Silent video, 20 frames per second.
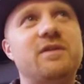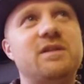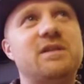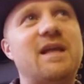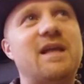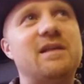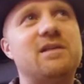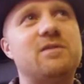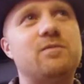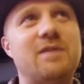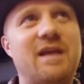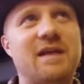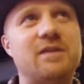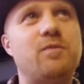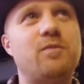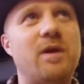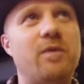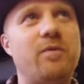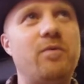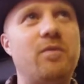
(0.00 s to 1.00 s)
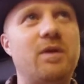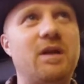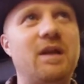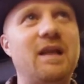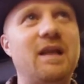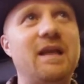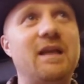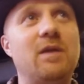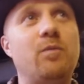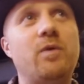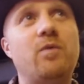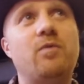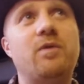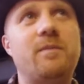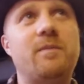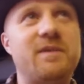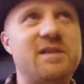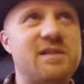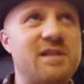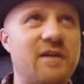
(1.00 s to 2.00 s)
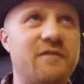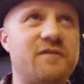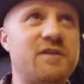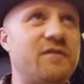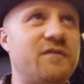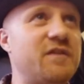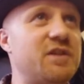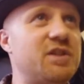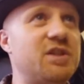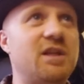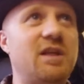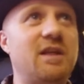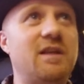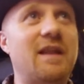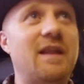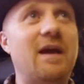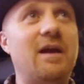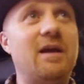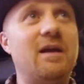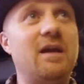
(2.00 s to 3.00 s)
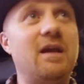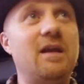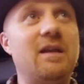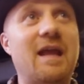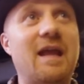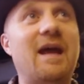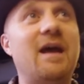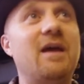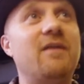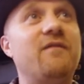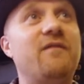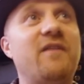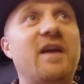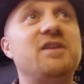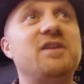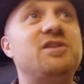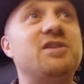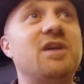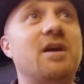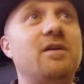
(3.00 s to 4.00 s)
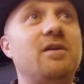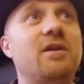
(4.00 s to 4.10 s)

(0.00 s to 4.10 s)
is that's that's where we want to lead, and we want to be self sufficient in that in that venture.